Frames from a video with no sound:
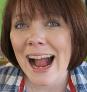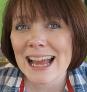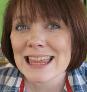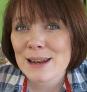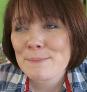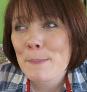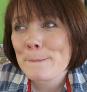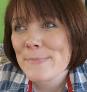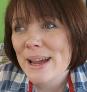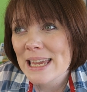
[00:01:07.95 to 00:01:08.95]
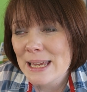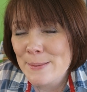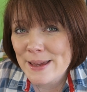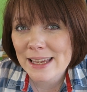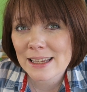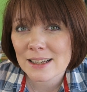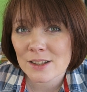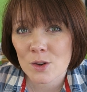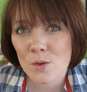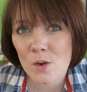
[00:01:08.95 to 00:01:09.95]
and then maybe
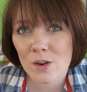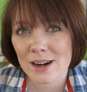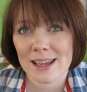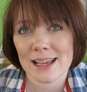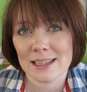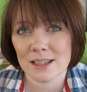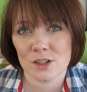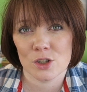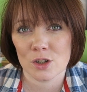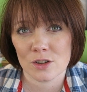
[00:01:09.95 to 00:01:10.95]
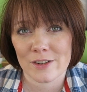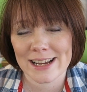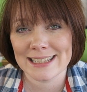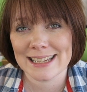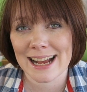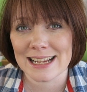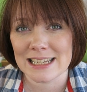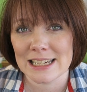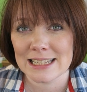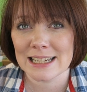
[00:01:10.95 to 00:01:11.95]
you're not going to get such good grades at
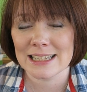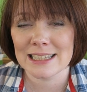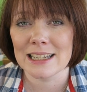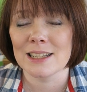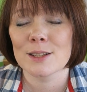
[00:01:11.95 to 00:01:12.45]
GCSE.